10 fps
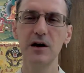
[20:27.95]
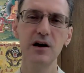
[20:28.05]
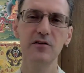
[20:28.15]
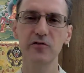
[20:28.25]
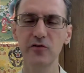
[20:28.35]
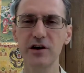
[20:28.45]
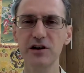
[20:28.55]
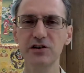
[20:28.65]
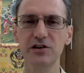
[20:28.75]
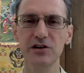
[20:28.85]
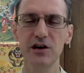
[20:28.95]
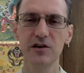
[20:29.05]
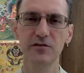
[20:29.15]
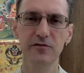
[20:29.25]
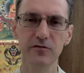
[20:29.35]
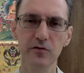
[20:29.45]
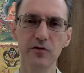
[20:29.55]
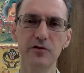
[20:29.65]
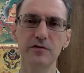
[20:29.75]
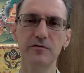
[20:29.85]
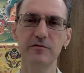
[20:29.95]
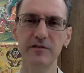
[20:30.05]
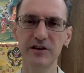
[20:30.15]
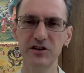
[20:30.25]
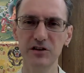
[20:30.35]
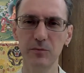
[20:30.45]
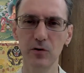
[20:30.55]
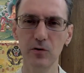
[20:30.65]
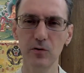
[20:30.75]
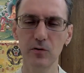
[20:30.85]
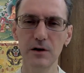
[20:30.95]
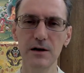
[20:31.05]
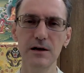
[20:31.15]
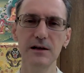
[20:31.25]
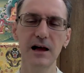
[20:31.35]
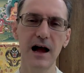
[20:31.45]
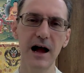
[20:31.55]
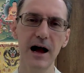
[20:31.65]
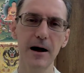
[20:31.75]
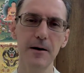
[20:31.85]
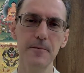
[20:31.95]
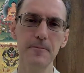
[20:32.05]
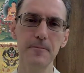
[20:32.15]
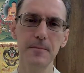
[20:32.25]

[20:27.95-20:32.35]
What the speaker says: fresh, fruit, vegetable, kind